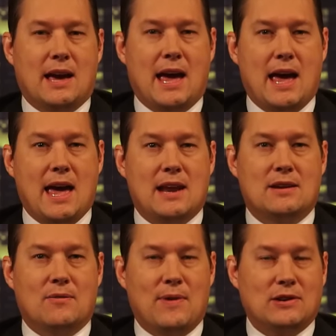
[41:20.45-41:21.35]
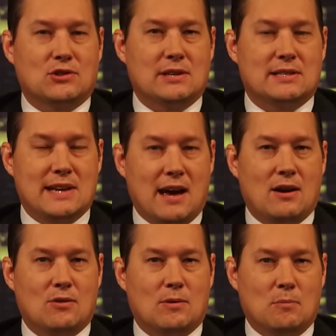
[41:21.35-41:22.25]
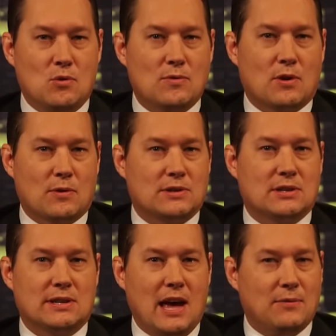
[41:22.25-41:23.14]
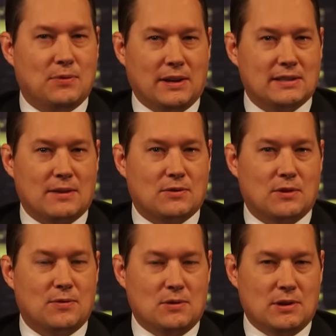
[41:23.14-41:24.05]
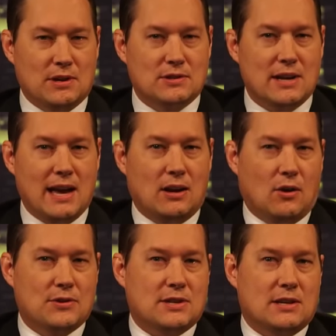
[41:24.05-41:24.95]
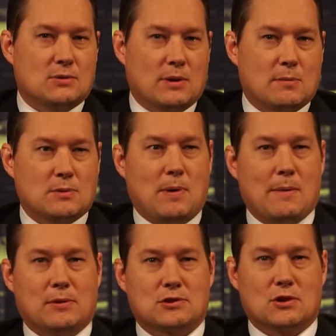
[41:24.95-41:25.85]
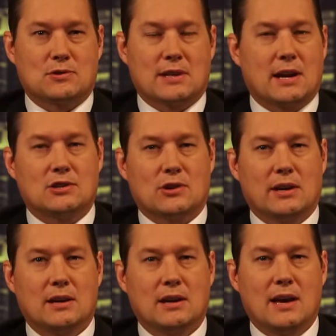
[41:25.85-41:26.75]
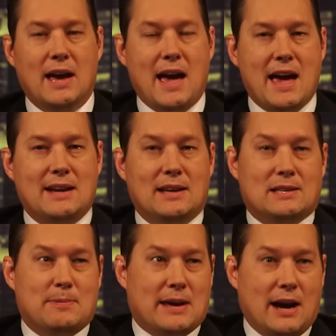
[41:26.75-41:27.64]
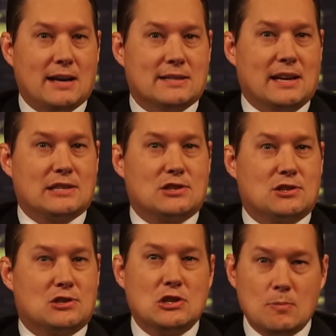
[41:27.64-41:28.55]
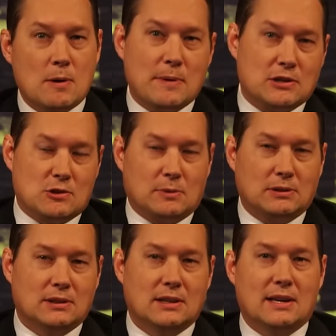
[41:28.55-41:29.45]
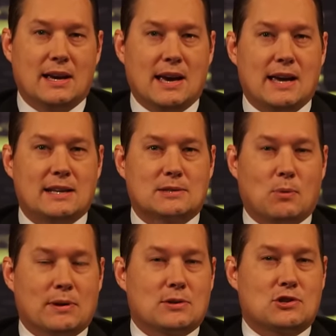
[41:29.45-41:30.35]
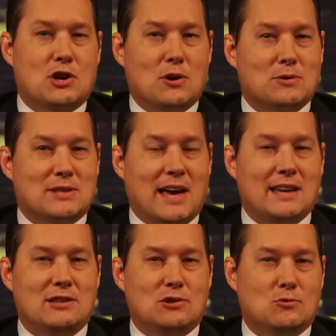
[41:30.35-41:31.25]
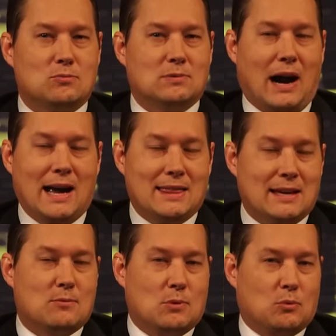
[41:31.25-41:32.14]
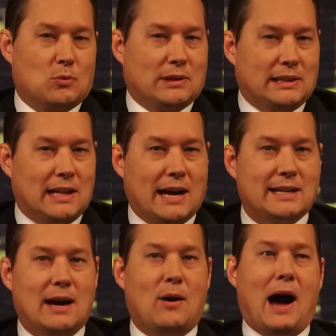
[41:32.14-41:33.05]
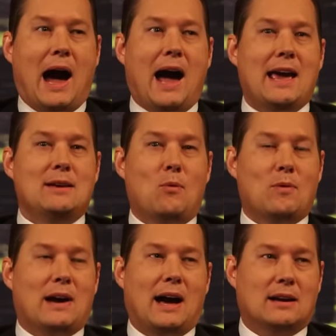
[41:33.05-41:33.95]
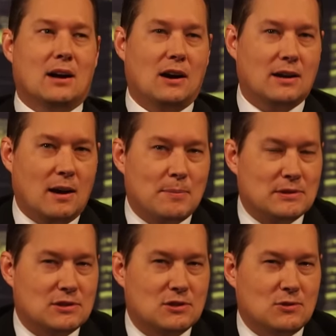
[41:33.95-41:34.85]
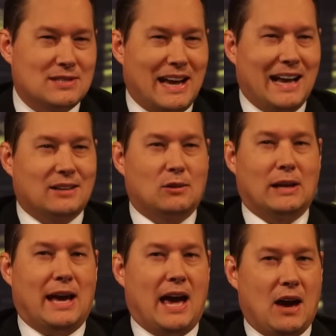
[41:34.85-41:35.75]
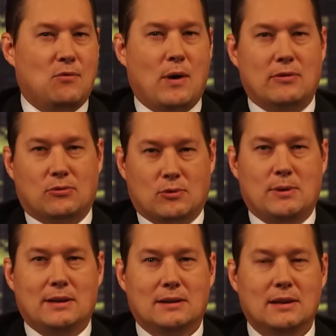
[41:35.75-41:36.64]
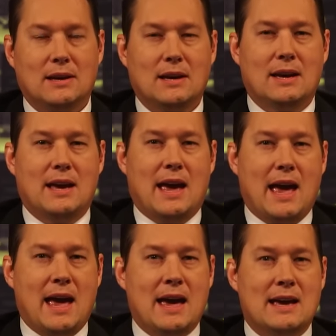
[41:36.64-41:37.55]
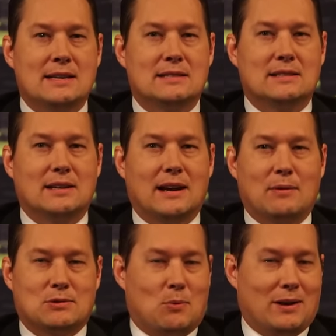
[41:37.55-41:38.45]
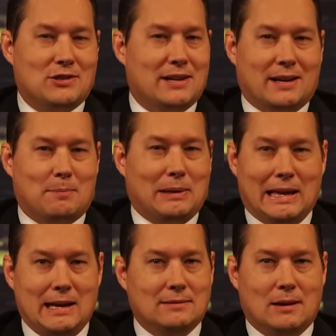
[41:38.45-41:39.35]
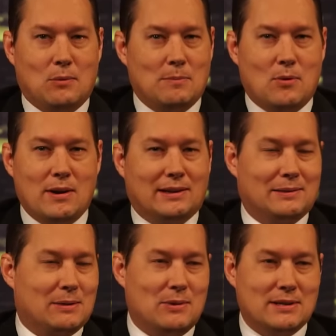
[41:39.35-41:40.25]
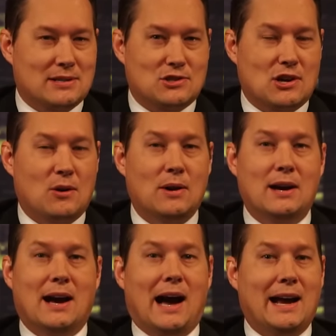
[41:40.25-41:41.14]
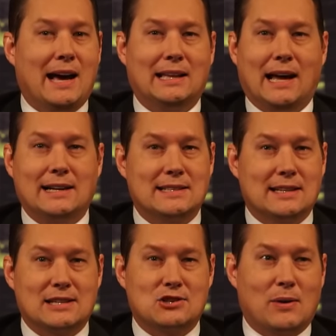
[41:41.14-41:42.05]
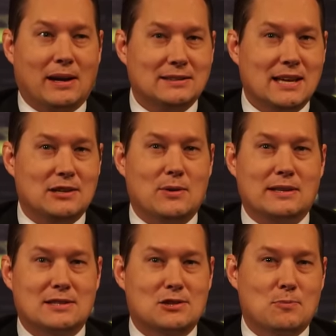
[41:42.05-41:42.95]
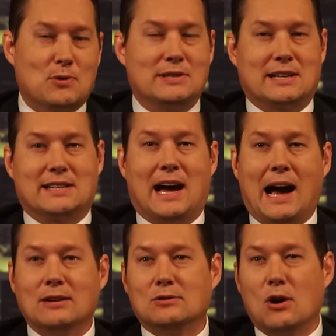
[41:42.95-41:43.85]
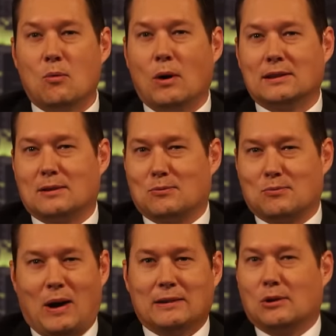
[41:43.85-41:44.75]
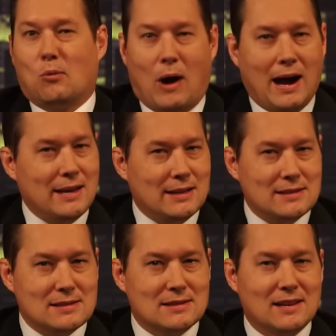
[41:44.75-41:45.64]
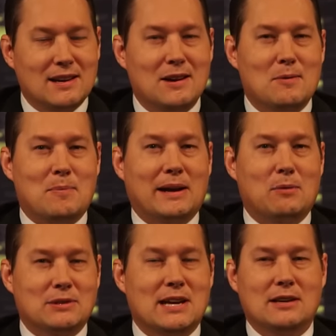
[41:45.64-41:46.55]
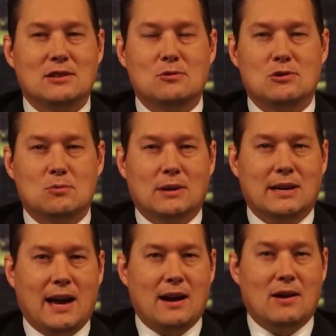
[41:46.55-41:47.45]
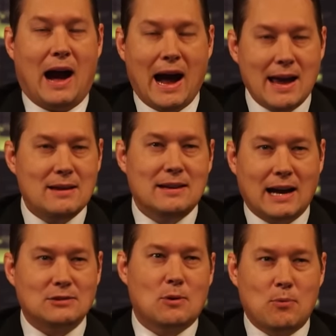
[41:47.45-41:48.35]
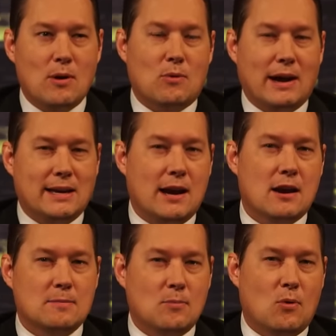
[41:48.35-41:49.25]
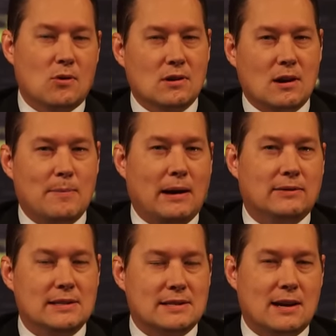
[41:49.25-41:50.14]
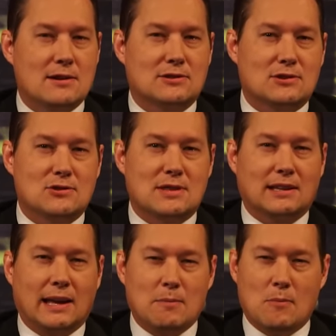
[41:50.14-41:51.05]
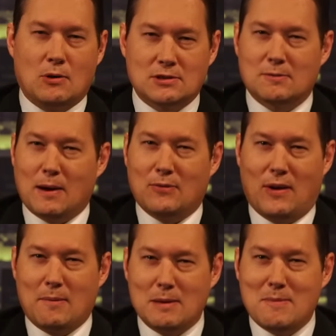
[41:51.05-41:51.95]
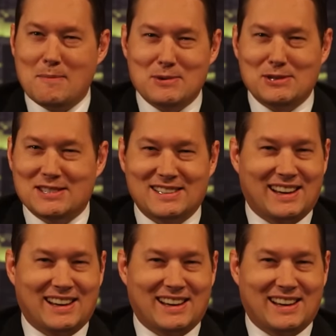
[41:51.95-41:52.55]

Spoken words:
and eventually is now moved over to Netflix after a few years. And all of a sudden, it's one of the most popular shows in the country. And it's because it's super bingeable. And it's one of those shows that you, I think, will really like. Now, I got caught up in Suits, I don't know, like halfway through it. And I was watching it on a plane at one point, and I'm like, what is the show? I got locked into the show, and I'll tell you, it's super addicting. I don't know what I don't know why it is, but I will tell you, you will care. I got to a point where I cared more about these characters than like most of my family members.